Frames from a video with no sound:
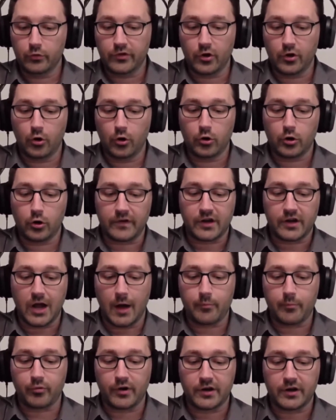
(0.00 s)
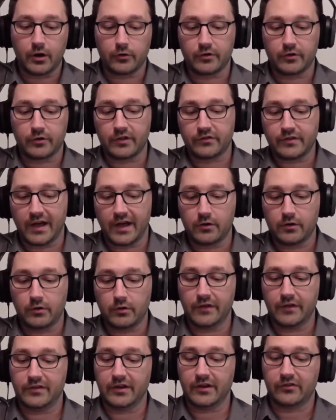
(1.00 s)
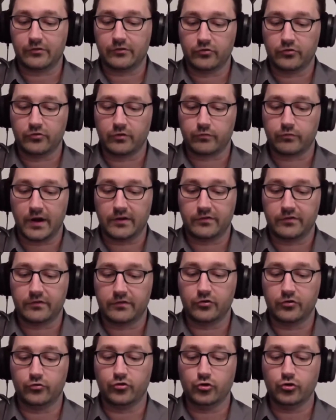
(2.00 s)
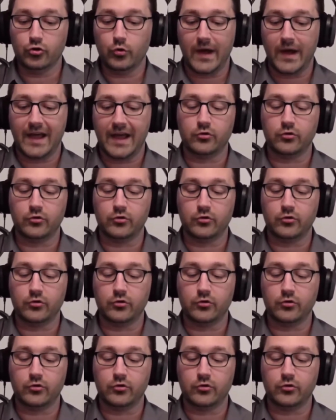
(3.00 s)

the owner of a copyright under this title has the exclusive rights to do and to